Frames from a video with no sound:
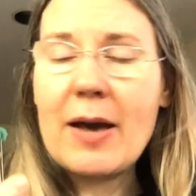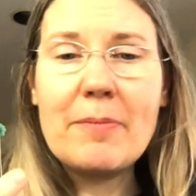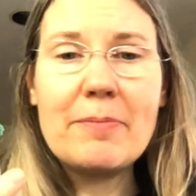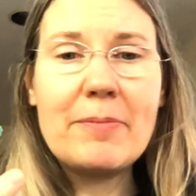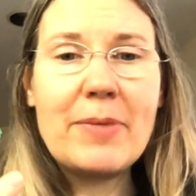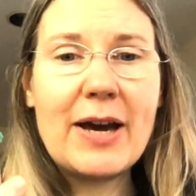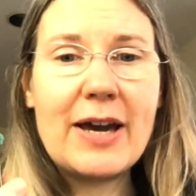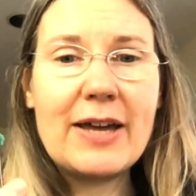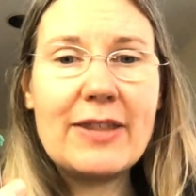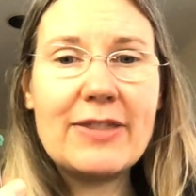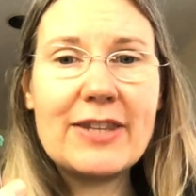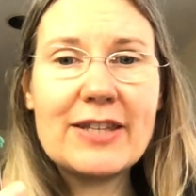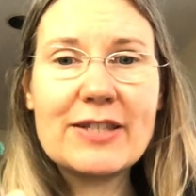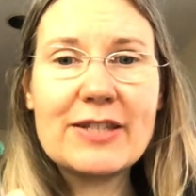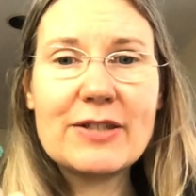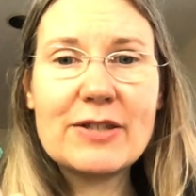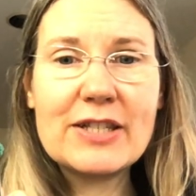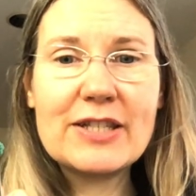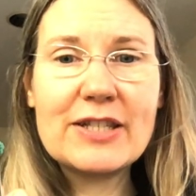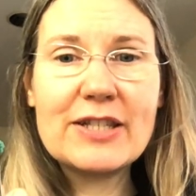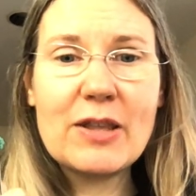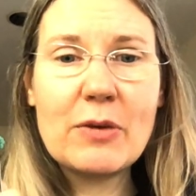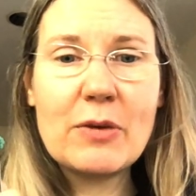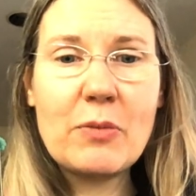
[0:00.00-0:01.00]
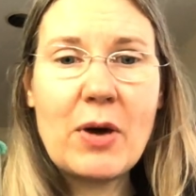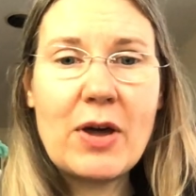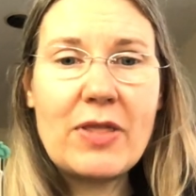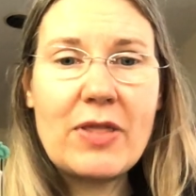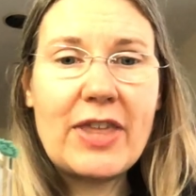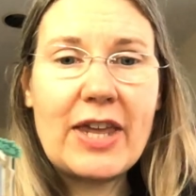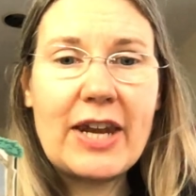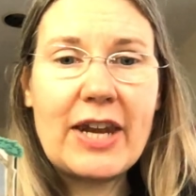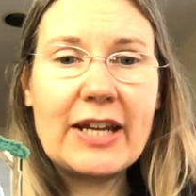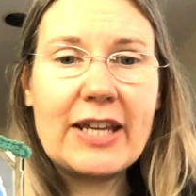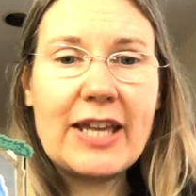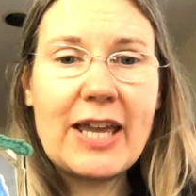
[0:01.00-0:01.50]
But this is the one
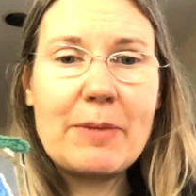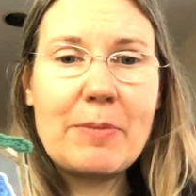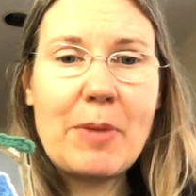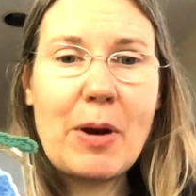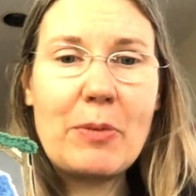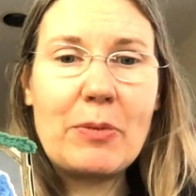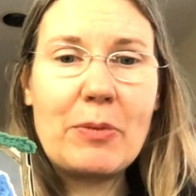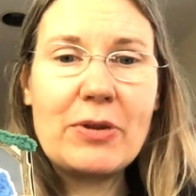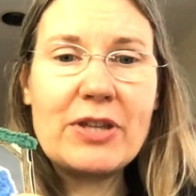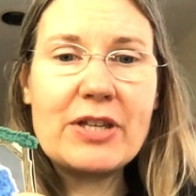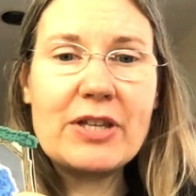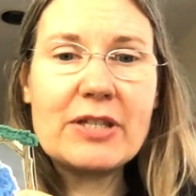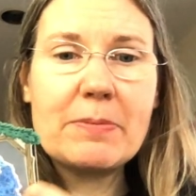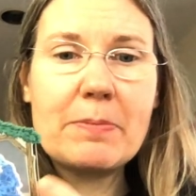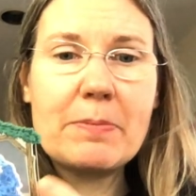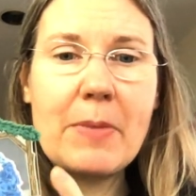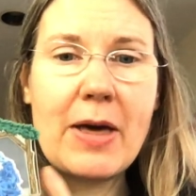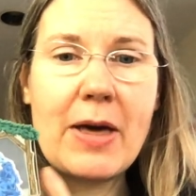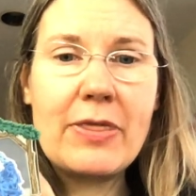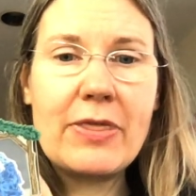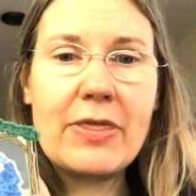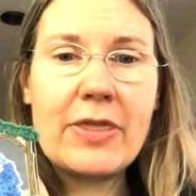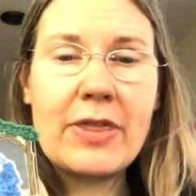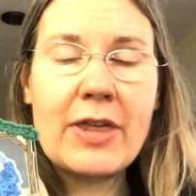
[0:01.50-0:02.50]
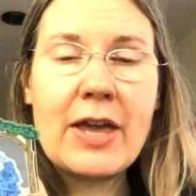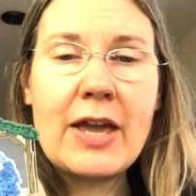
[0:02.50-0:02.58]
that I came up with this month.